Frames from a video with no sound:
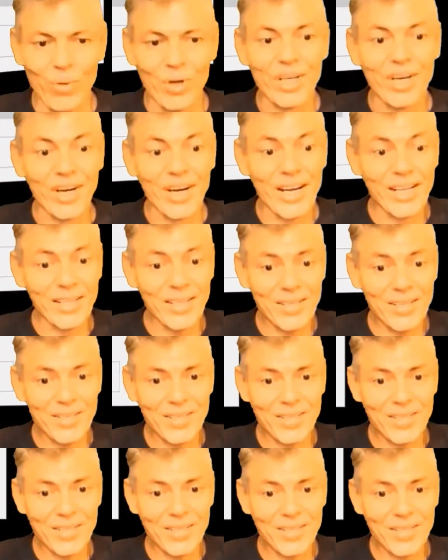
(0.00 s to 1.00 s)
We will create
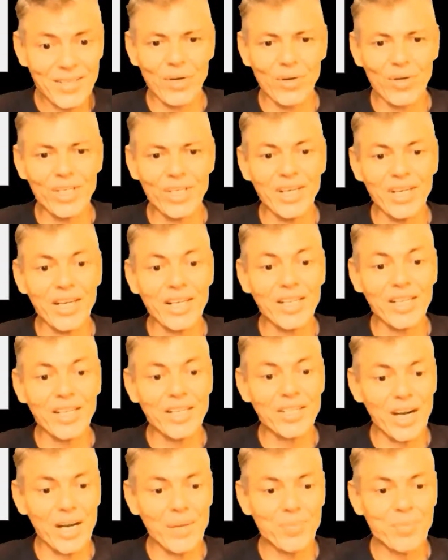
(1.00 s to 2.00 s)
a simple solution that
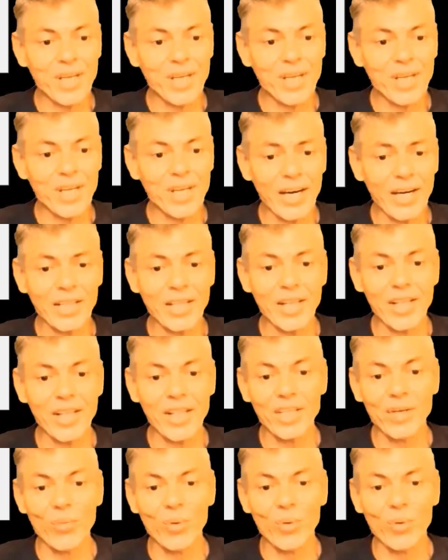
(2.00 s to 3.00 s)
describes a
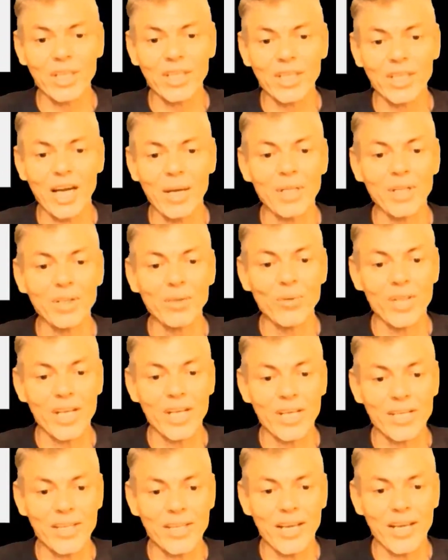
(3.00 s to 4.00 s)
character that you will type
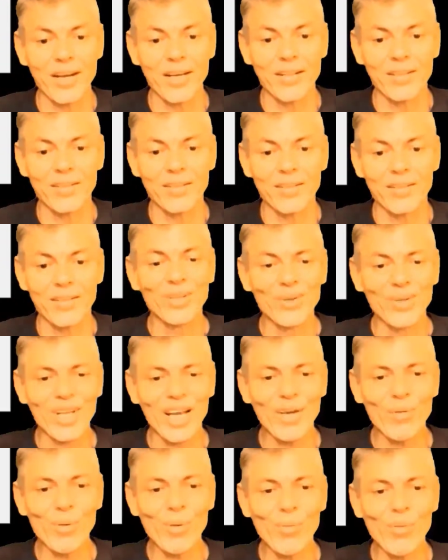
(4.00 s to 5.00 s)
into this edit.
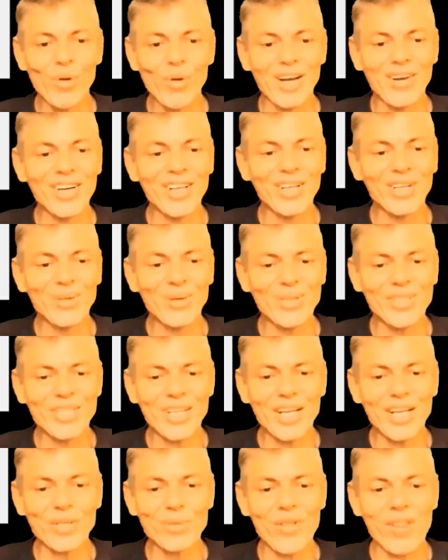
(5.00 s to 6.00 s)
Today we will only
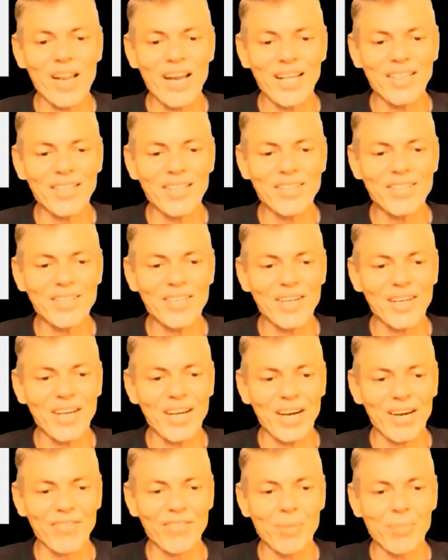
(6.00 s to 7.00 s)
do sets with letters
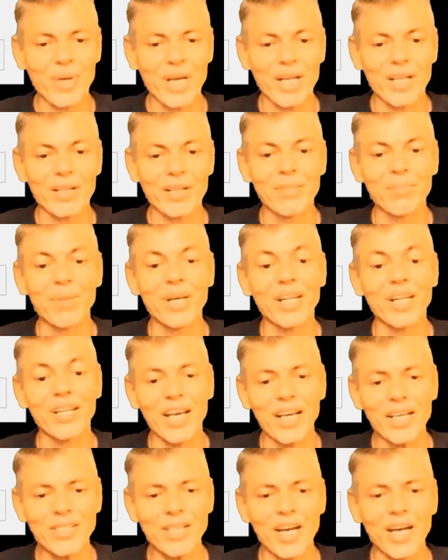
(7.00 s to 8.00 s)
in the alphabet,
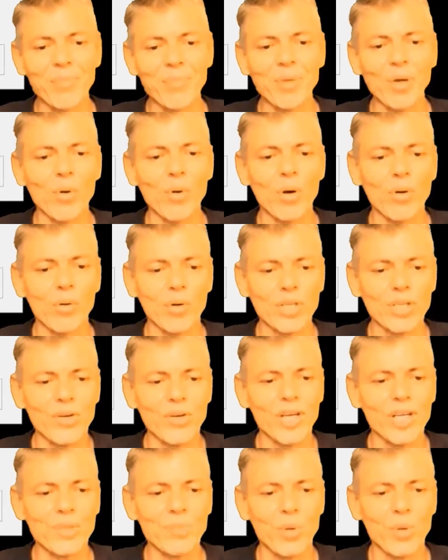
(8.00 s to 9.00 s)
but next time you will
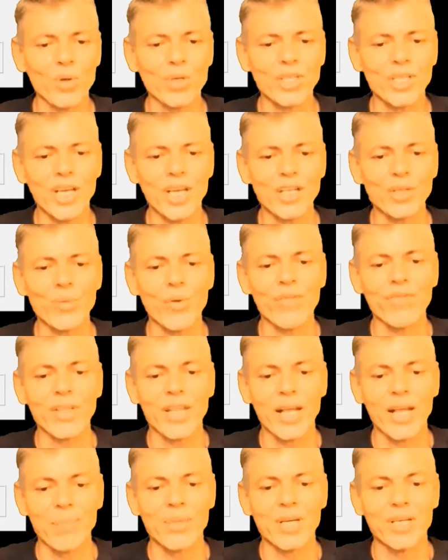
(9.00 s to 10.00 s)
also explore sets
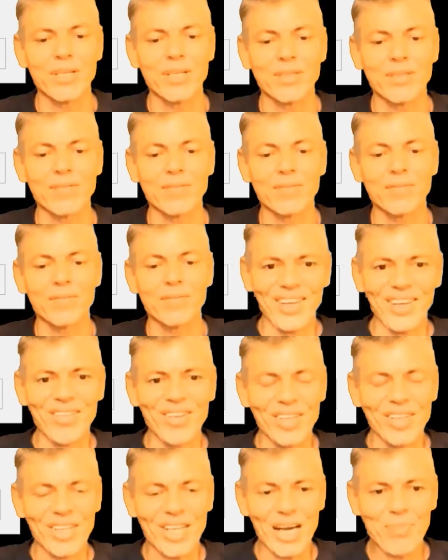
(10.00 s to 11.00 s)
with numbers.
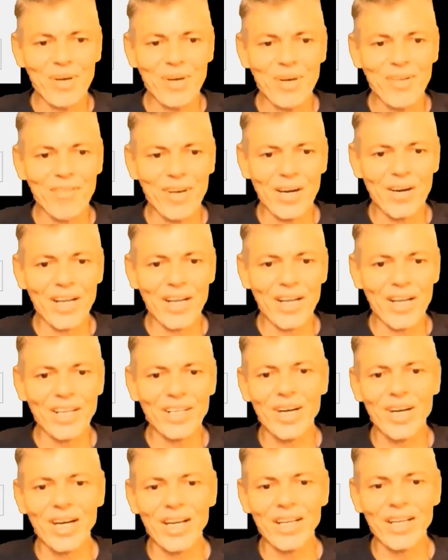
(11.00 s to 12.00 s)
If you type a vowel
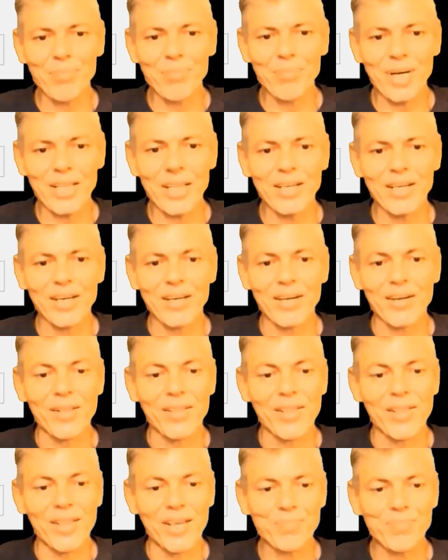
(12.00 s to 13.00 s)
and you click the
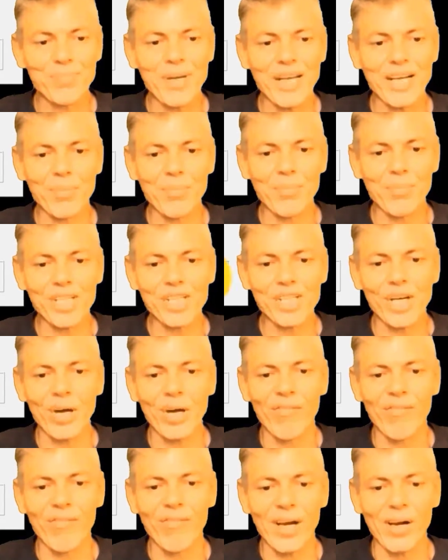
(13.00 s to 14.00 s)
button, this panel must
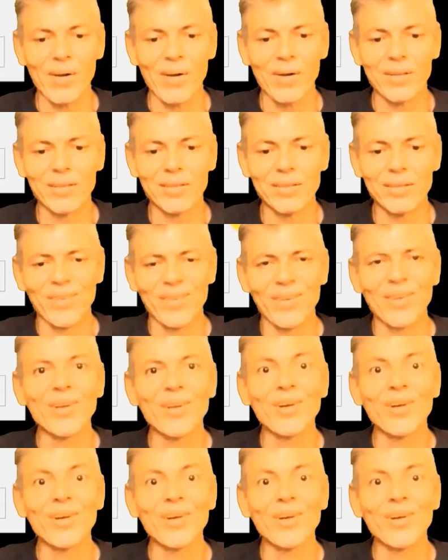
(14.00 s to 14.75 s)
show vowel.